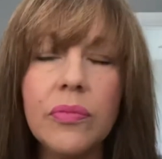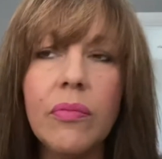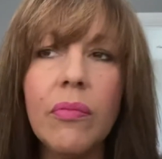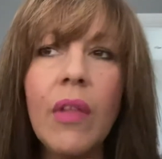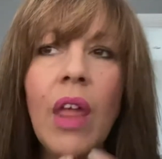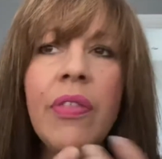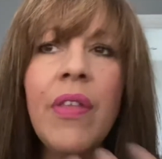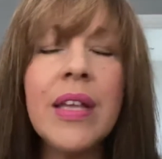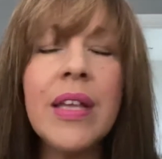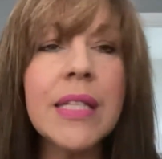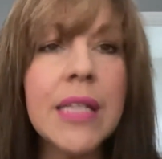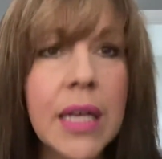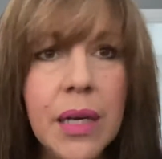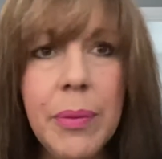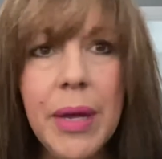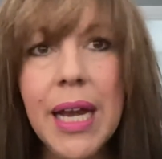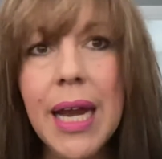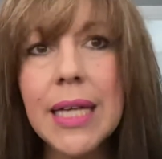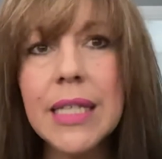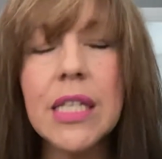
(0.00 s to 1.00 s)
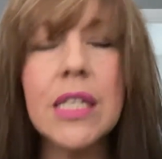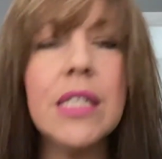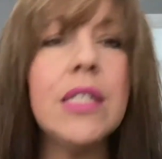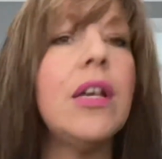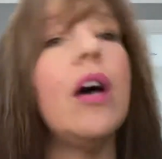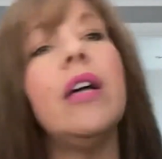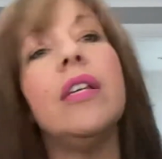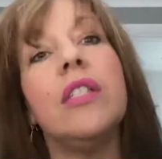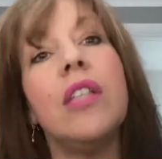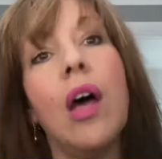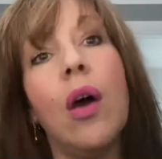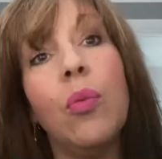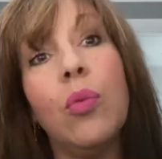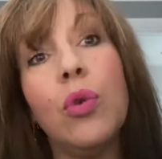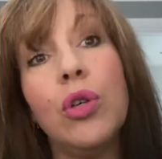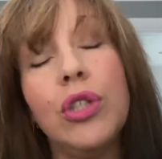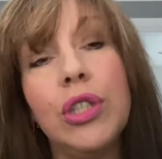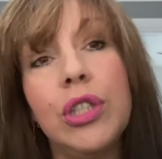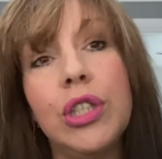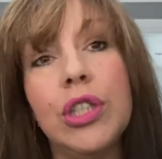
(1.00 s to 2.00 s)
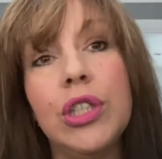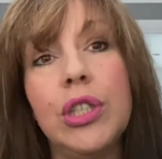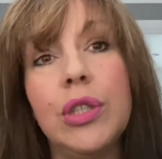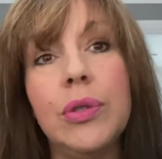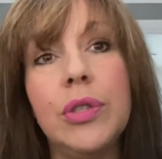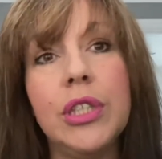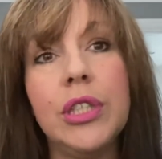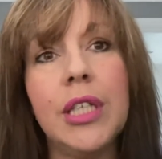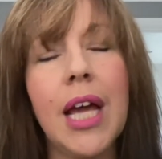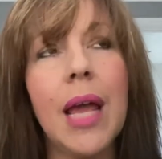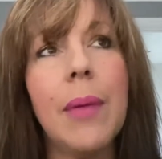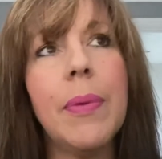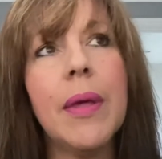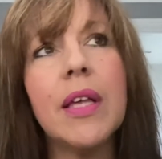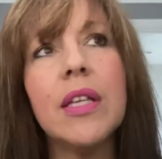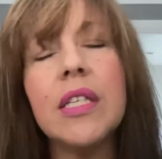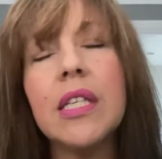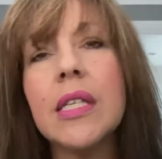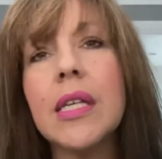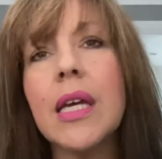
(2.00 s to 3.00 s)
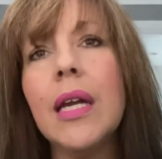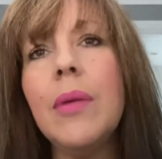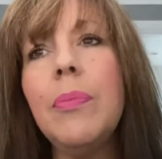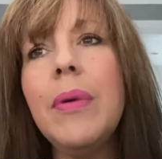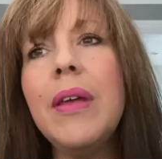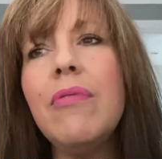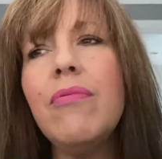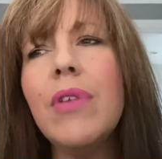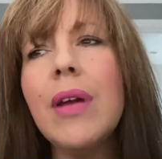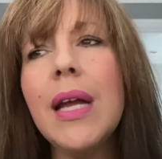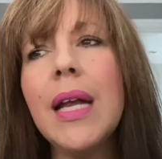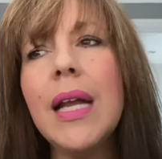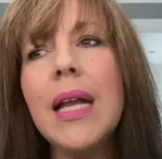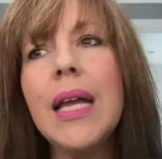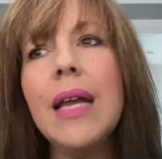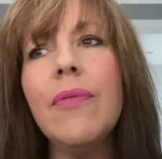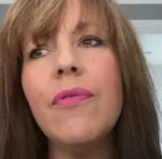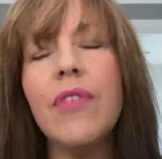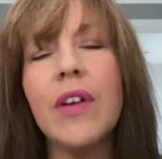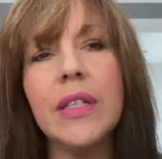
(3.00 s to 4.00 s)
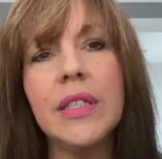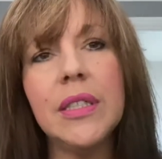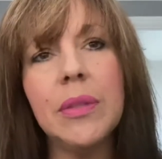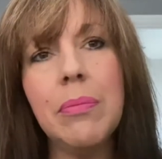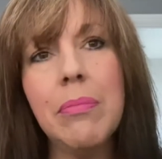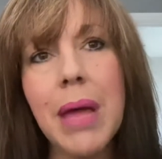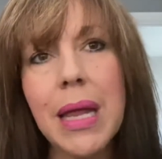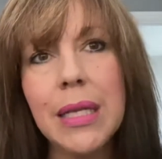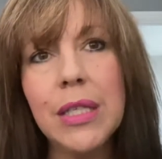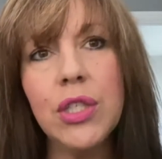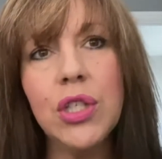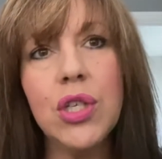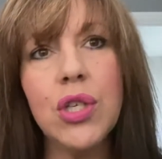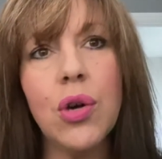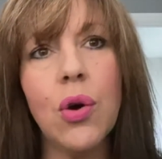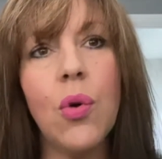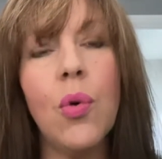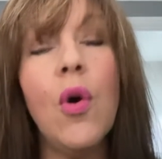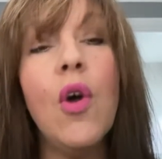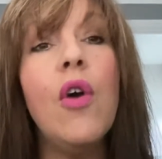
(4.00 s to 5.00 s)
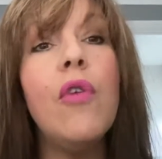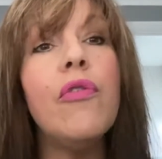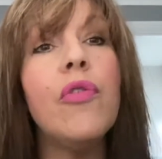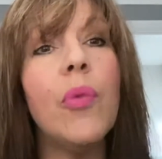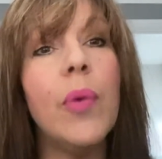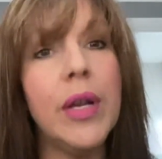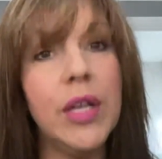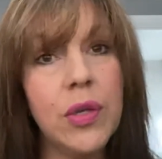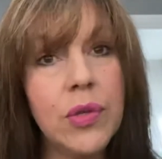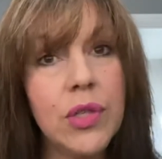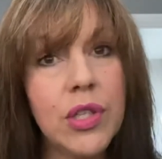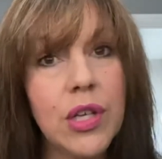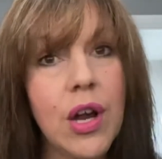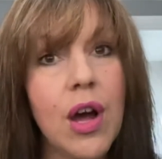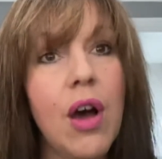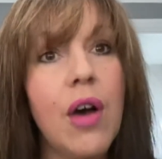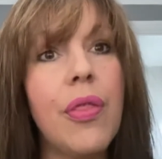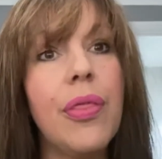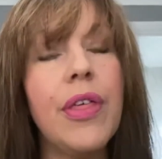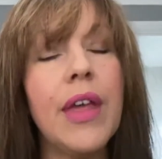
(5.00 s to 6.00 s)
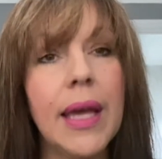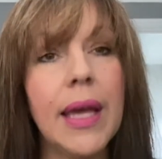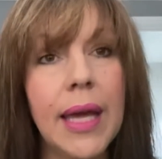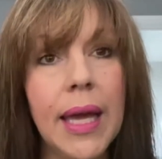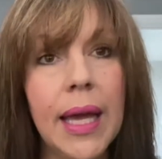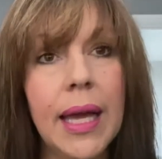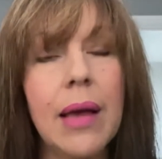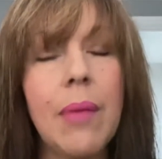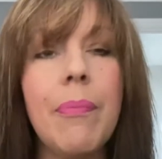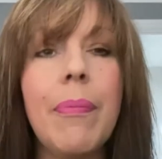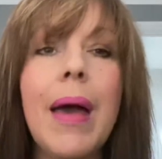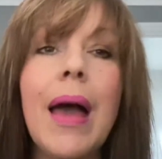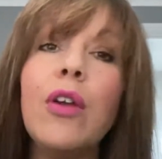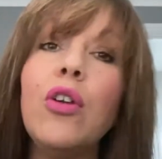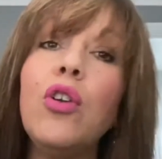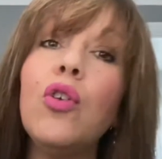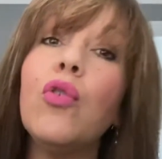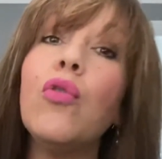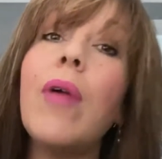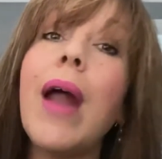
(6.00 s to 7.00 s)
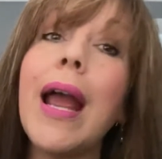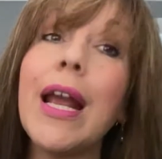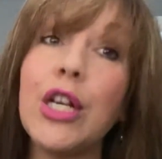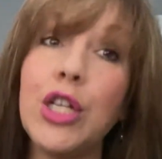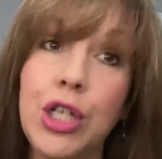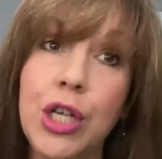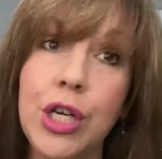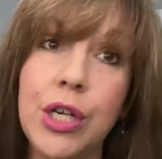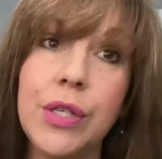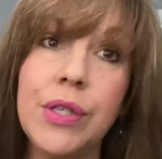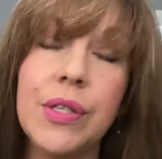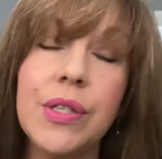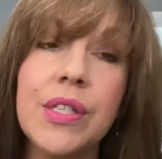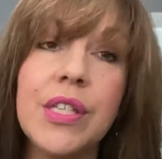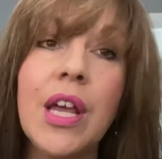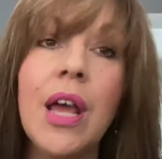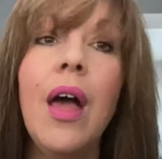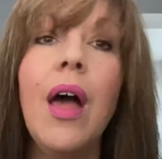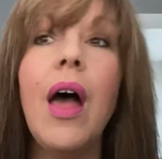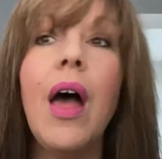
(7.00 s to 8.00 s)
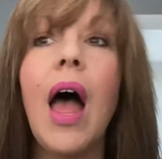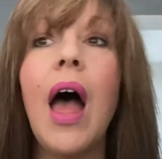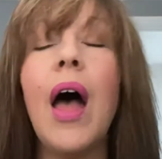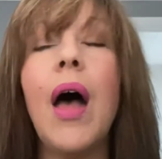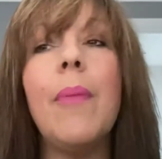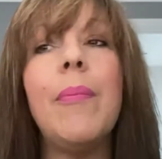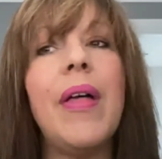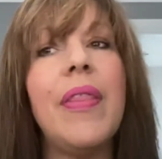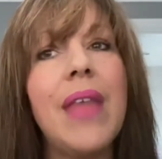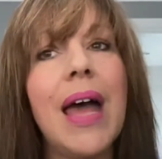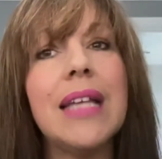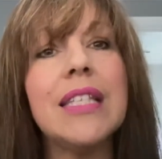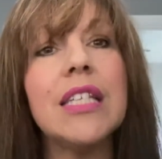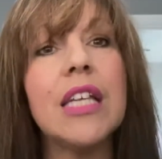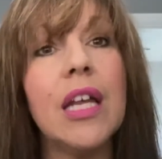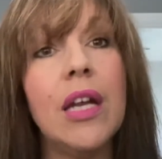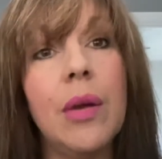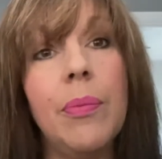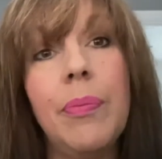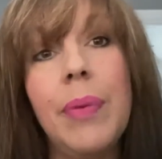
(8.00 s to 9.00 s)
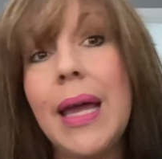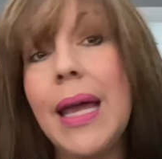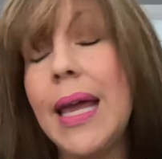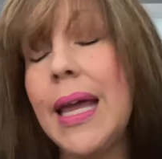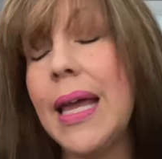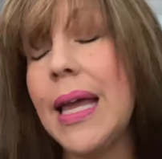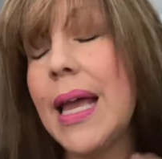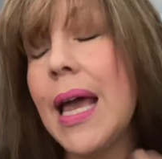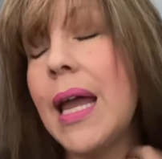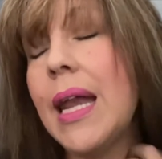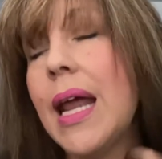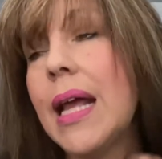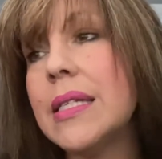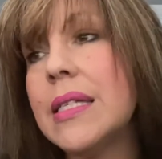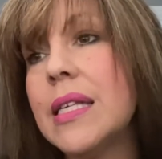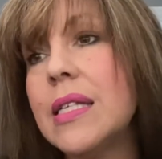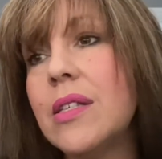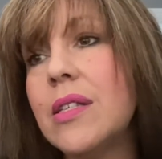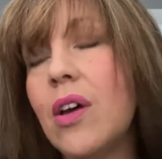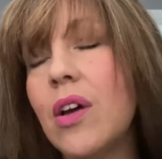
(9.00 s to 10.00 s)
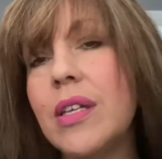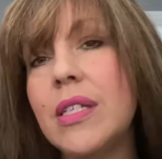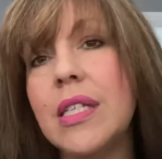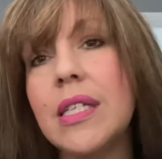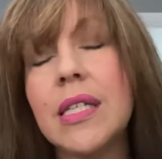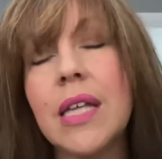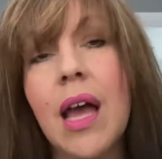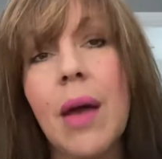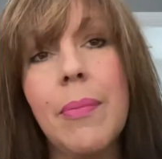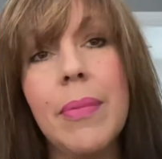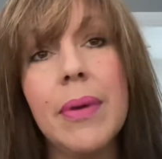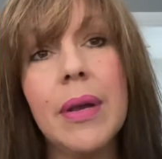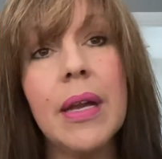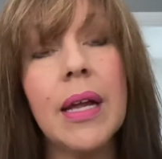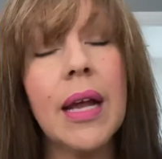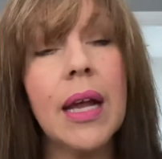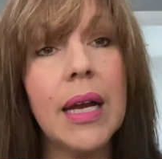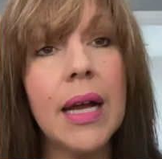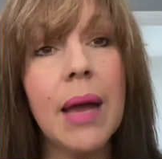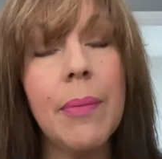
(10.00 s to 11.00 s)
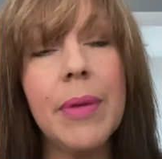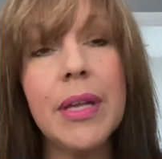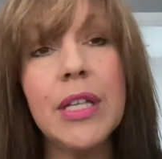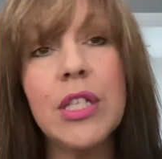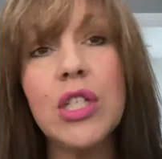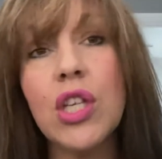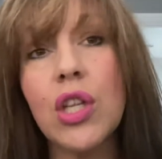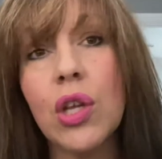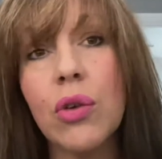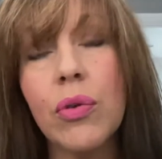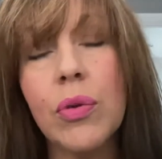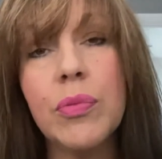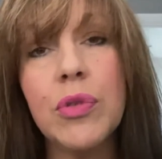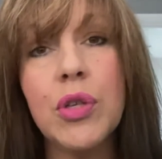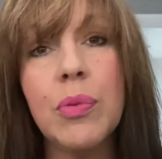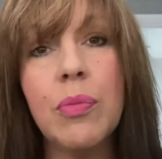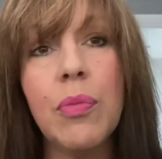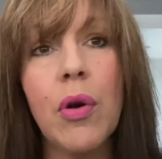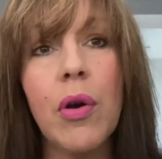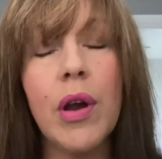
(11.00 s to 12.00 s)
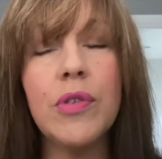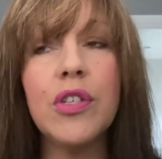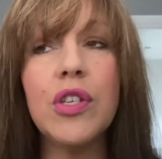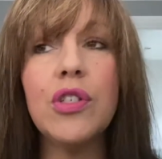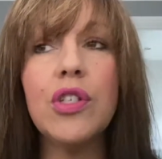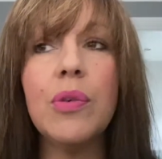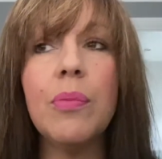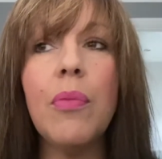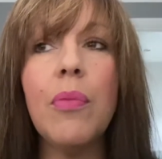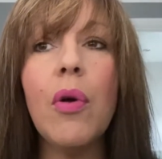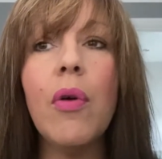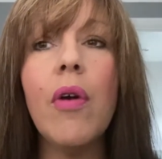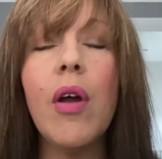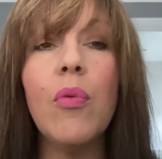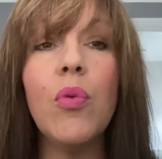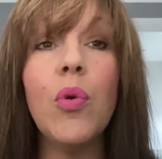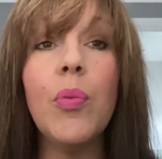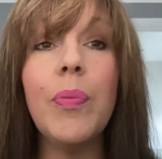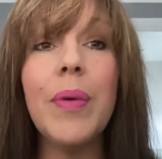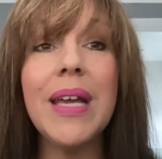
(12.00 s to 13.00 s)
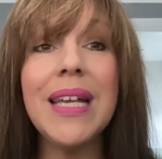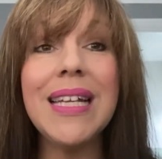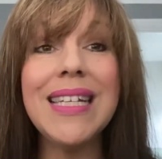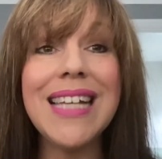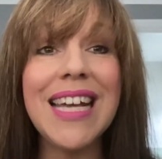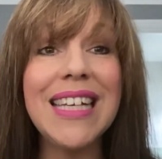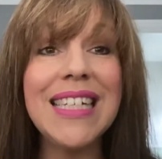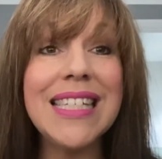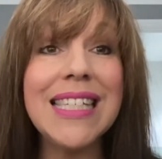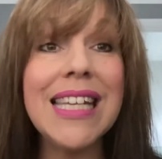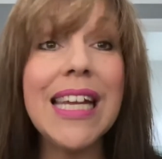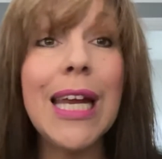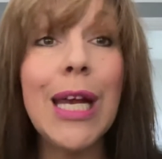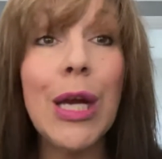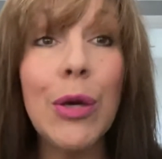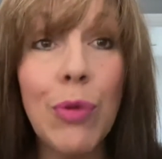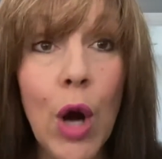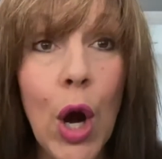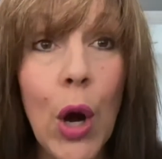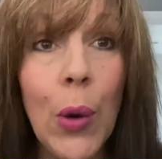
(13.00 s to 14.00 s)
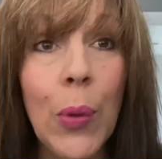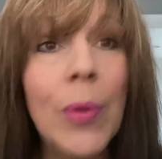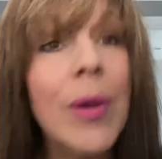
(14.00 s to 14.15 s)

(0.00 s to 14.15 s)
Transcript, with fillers: there's going to be an exercise that I want you to do today because it's going to be really fundamental for when you start thinking about your actions. Um, and that's going to be an exercise that's coming, going to come into the group tomorrow. So, tomorrow will be day zero,